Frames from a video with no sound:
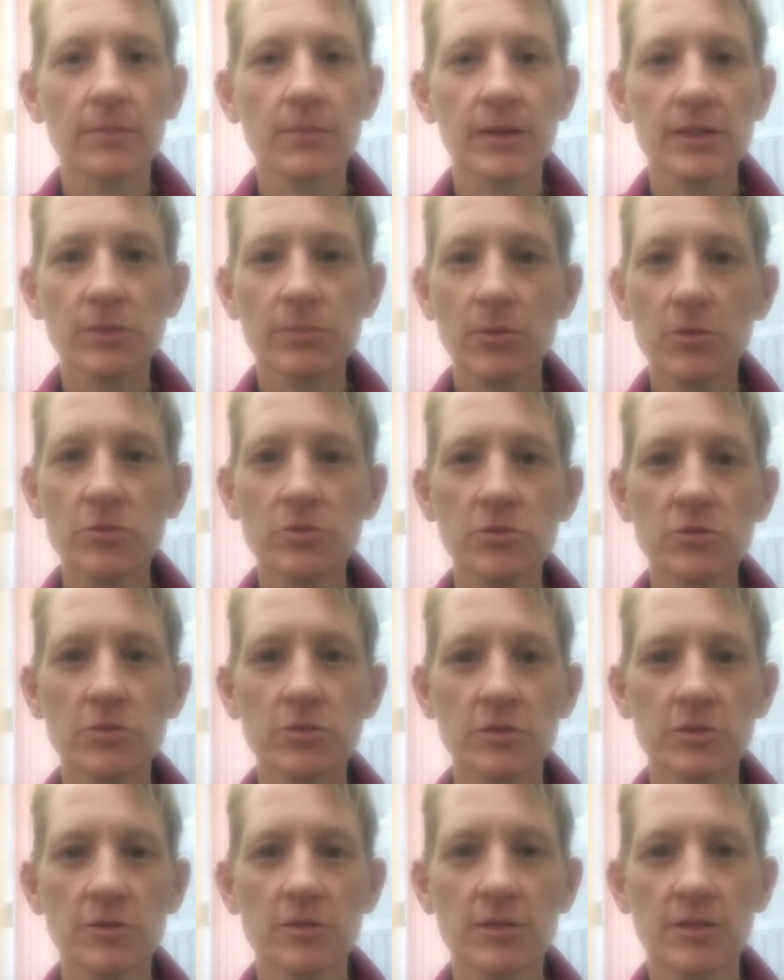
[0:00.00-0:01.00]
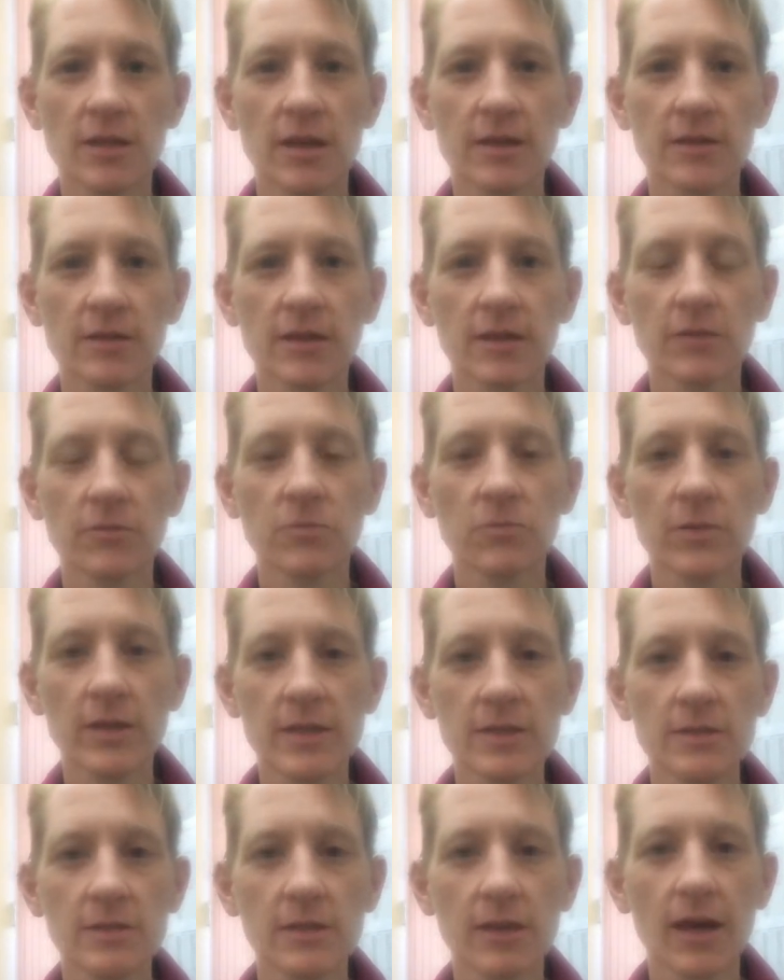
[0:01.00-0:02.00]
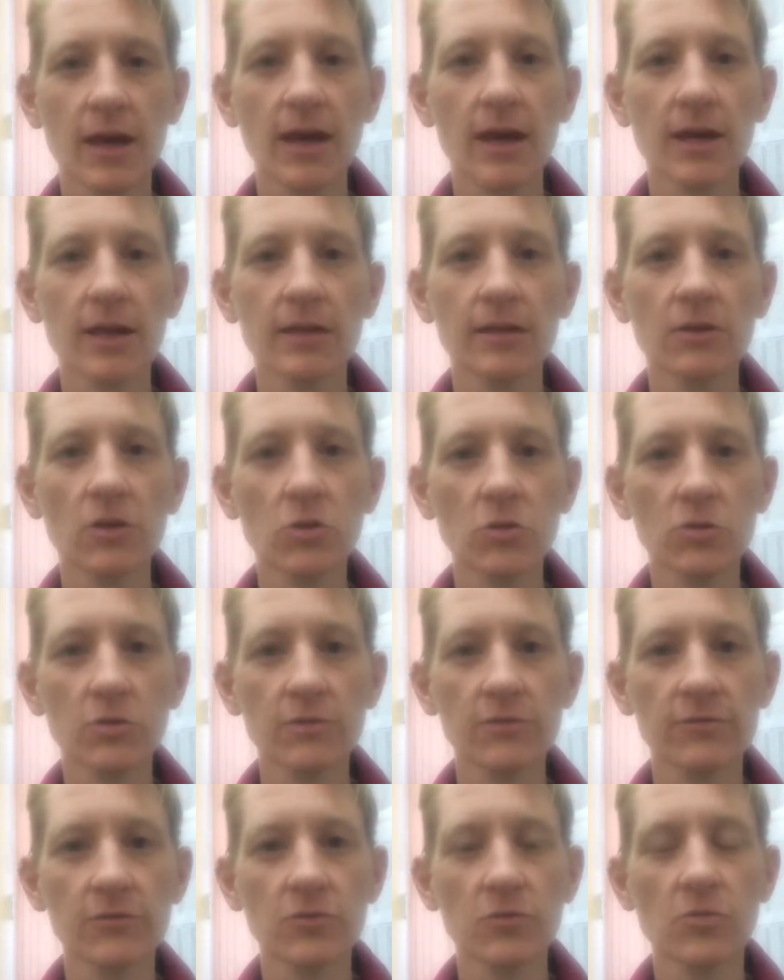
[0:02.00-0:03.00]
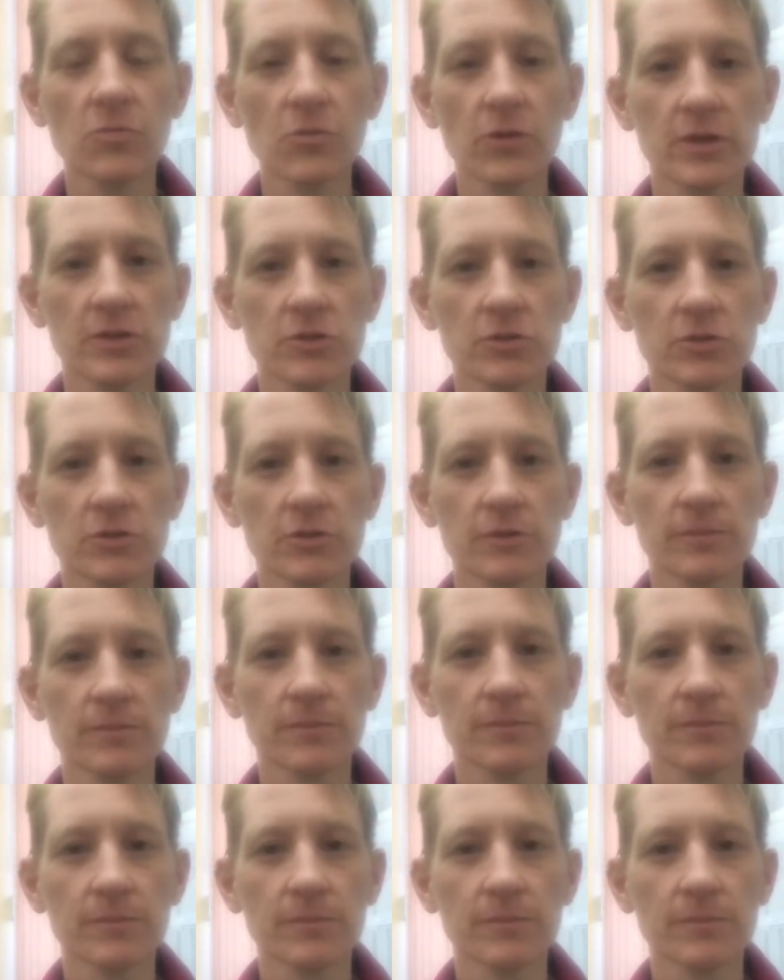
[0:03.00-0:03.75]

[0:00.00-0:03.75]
exposure to sun and wind, and local fuel moisture.